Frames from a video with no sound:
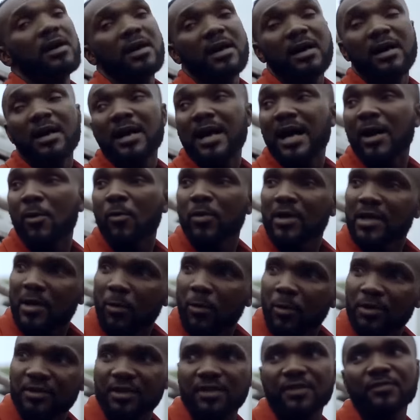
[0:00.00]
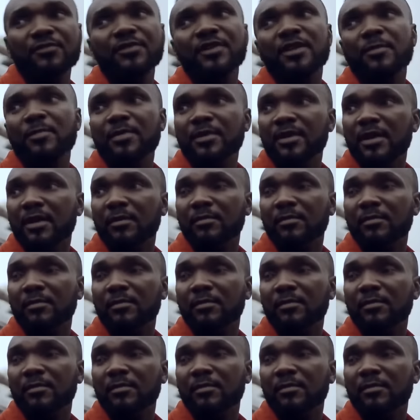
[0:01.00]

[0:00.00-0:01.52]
I wonder what is even keeping them.